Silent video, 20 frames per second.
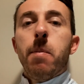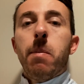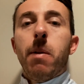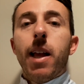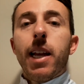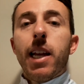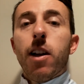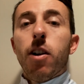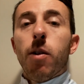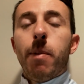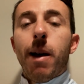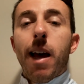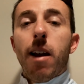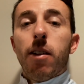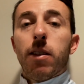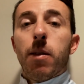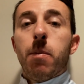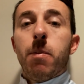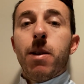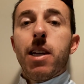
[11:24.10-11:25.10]
Playing here at Battle
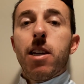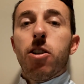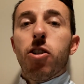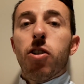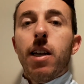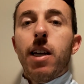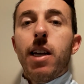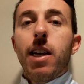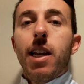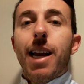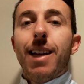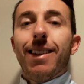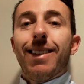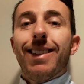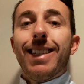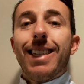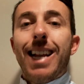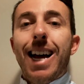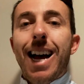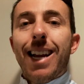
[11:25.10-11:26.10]
at the Beach, it has
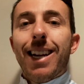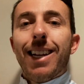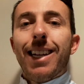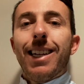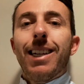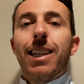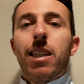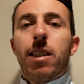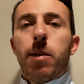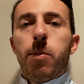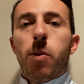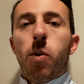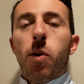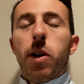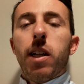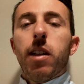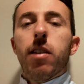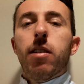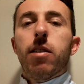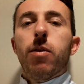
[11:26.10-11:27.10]
not
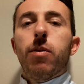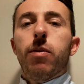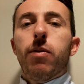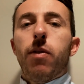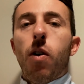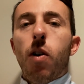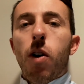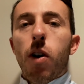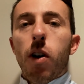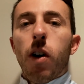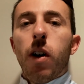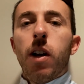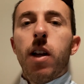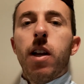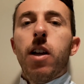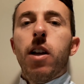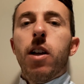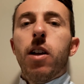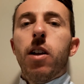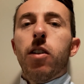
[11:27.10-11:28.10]
disappointed so far.
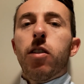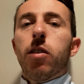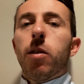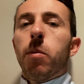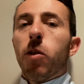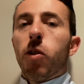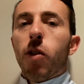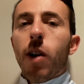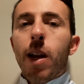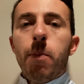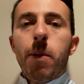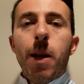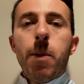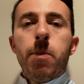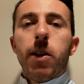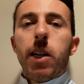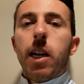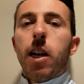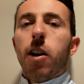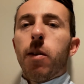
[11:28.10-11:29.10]
Some great
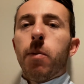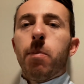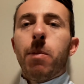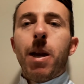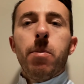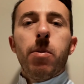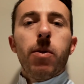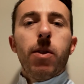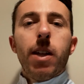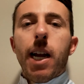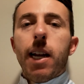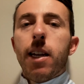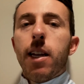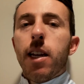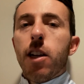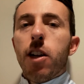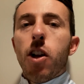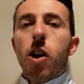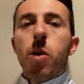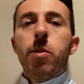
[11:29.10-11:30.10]
people here, people that I
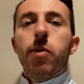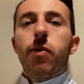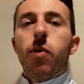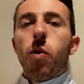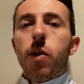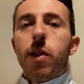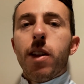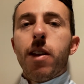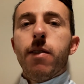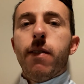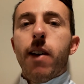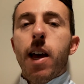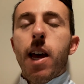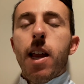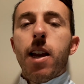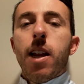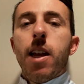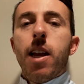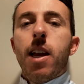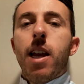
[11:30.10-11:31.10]
didn't know before the
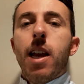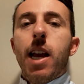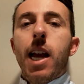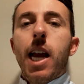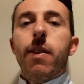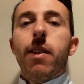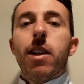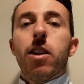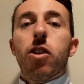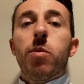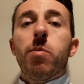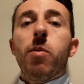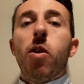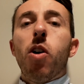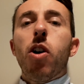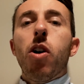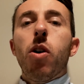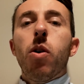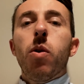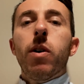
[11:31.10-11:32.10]
event. And then
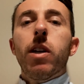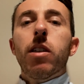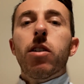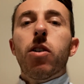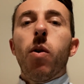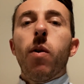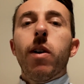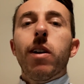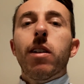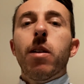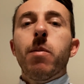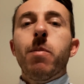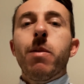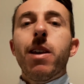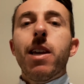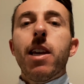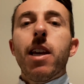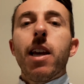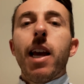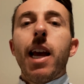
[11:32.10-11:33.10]
tomorrow is going to
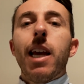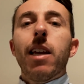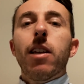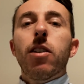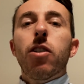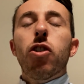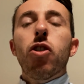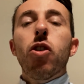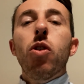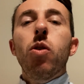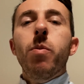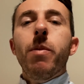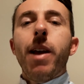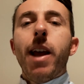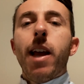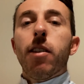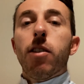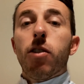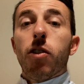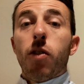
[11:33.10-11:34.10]
be a
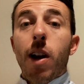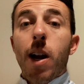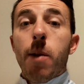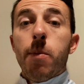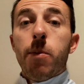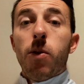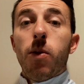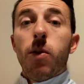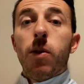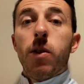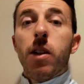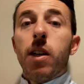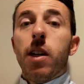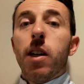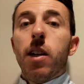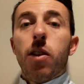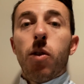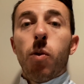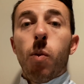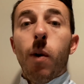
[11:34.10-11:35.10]
two-man scramble.
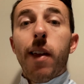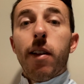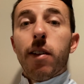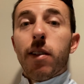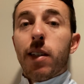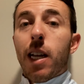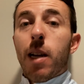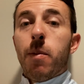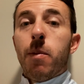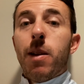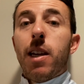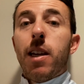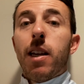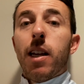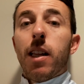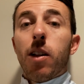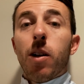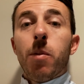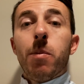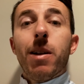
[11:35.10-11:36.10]
The weather's gonna be
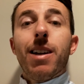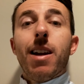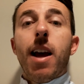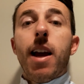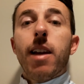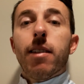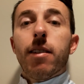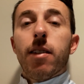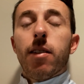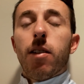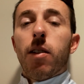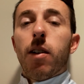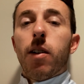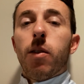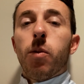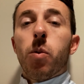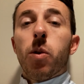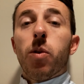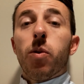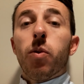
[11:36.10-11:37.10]
a little bit
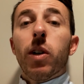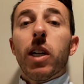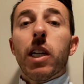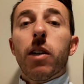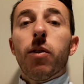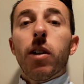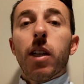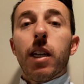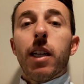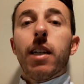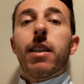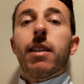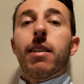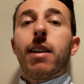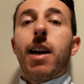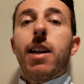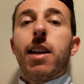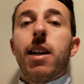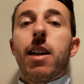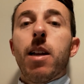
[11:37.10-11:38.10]
nicer. We're really, really
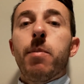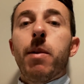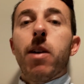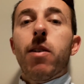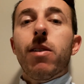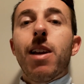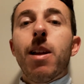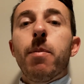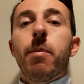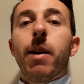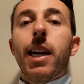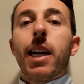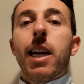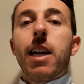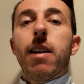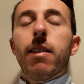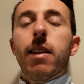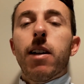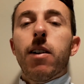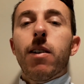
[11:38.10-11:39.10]
excited about getting back
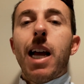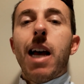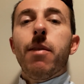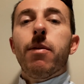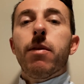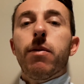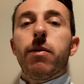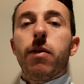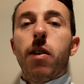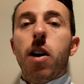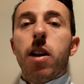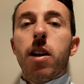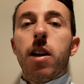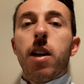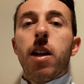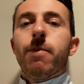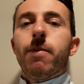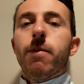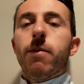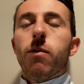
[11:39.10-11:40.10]
out there and having
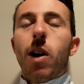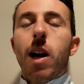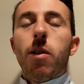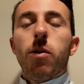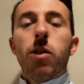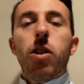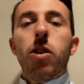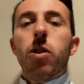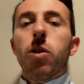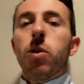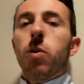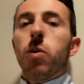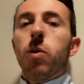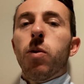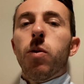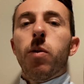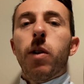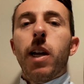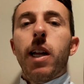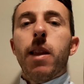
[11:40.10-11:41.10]
fun. Round two
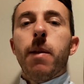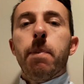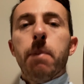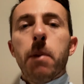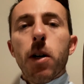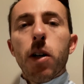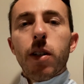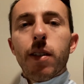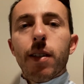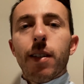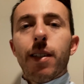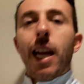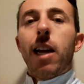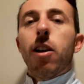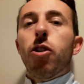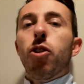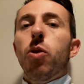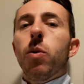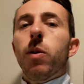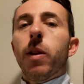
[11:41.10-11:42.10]
in the books, day
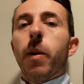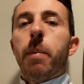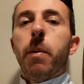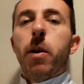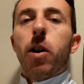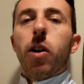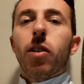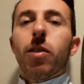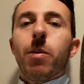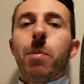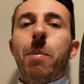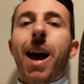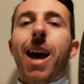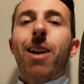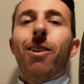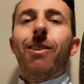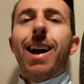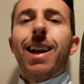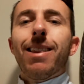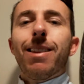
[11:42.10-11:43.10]
two in the books,
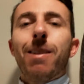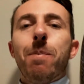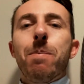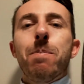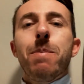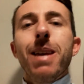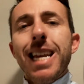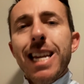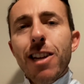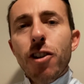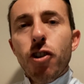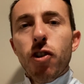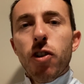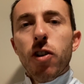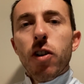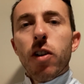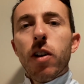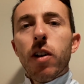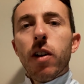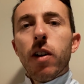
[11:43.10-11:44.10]
Battle at the Beach.
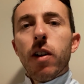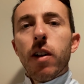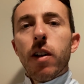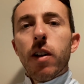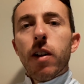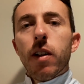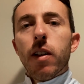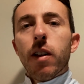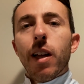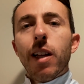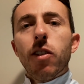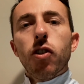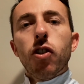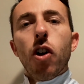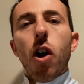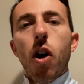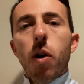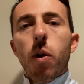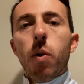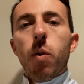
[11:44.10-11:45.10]
Let's
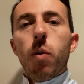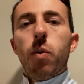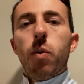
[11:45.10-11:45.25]
go.